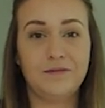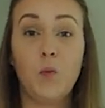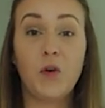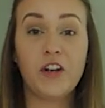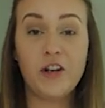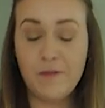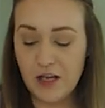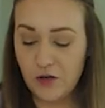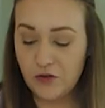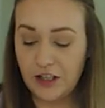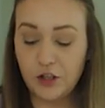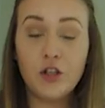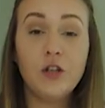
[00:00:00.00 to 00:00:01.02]
We're going to be
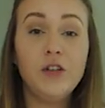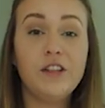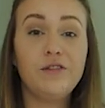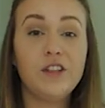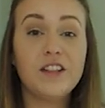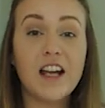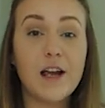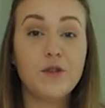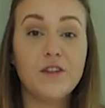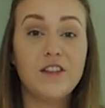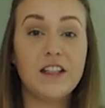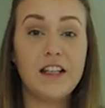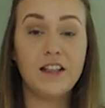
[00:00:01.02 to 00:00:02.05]
using two different types
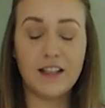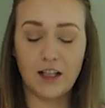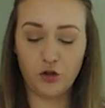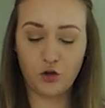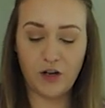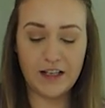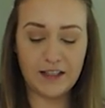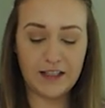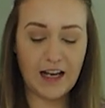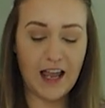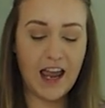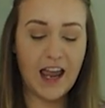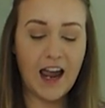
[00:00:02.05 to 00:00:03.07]
of seed cell trays
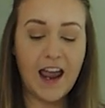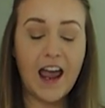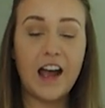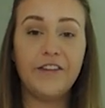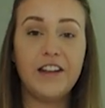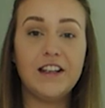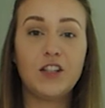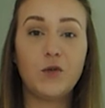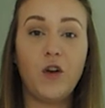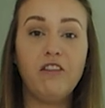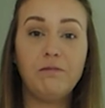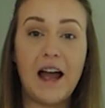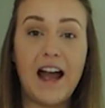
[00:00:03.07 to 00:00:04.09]
today. I have these
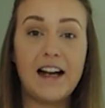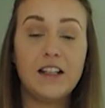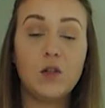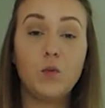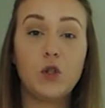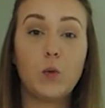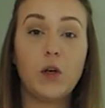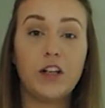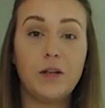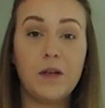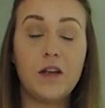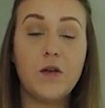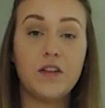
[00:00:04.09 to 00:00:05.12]
12 packs, which we're going
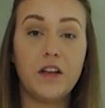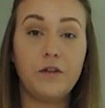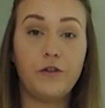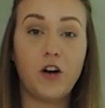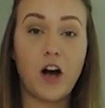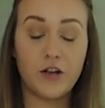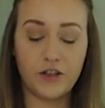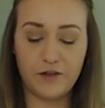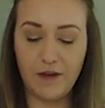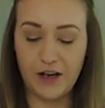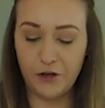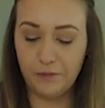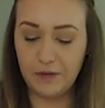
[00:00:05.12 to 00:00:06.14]
to be using for our
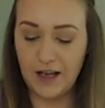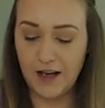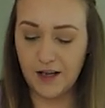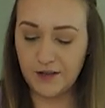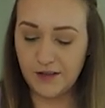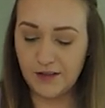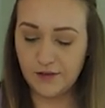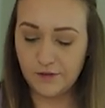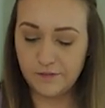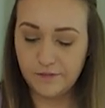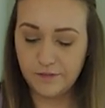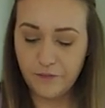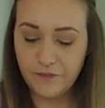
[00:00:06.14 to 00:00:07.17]
tomato plants.
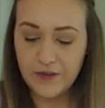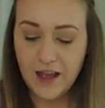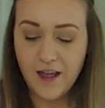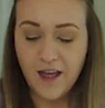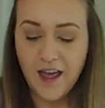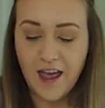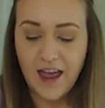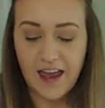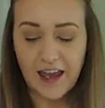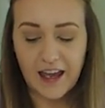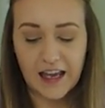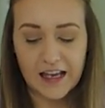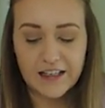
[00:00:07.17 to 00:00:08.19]

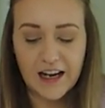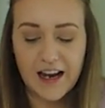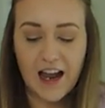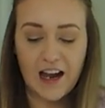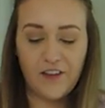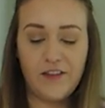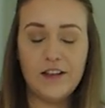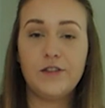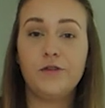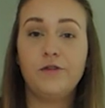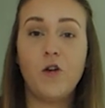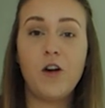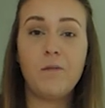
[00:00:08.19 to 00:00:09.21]
And I have these
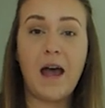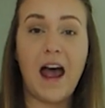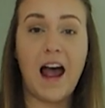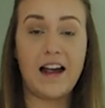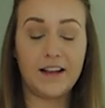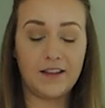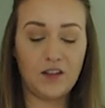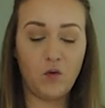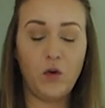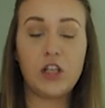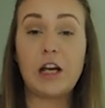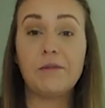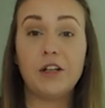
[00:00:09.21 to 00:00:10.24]
4 packs,
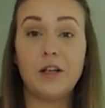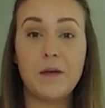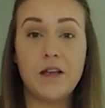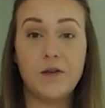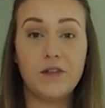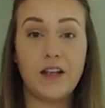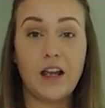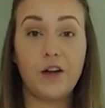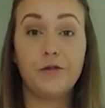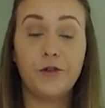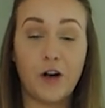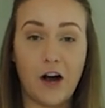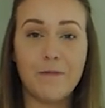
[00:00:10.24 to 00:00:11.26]
which I'm going to be using
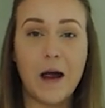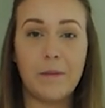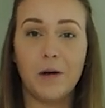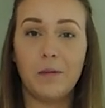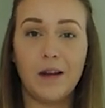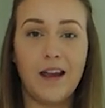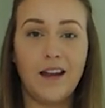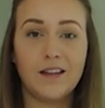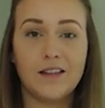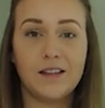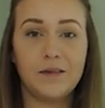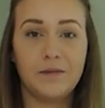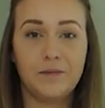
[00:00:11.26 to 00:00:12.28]
for our pepper
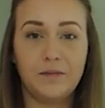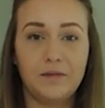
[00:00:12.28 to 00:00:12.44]
plants.